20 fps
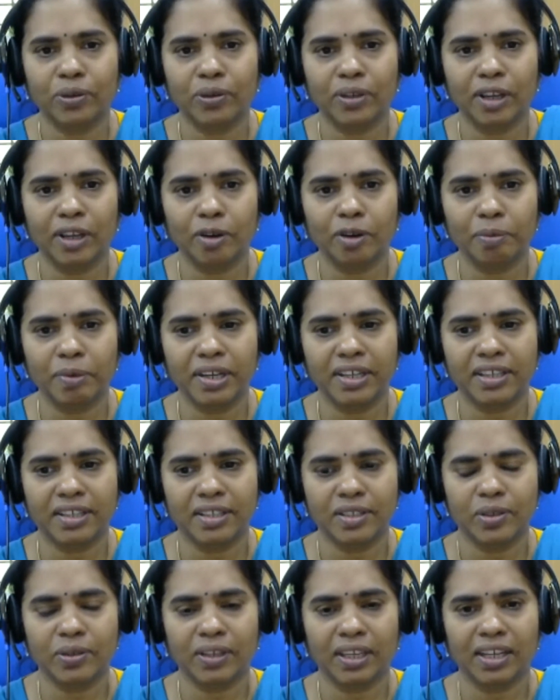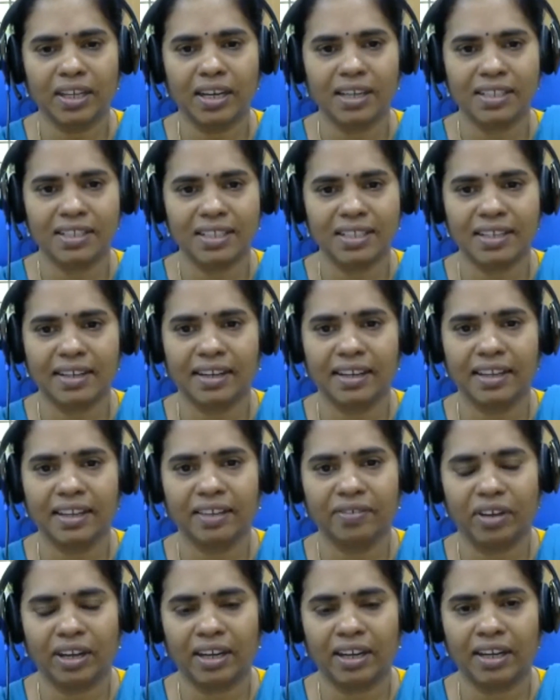kilometers you cannot just
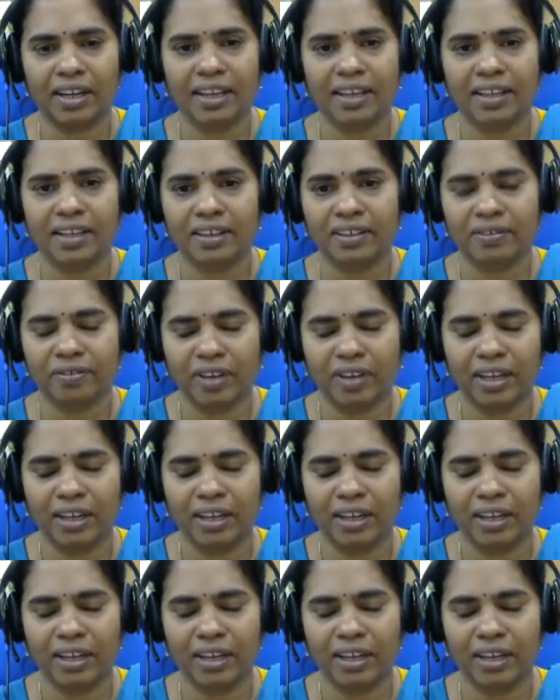lay one layer uh,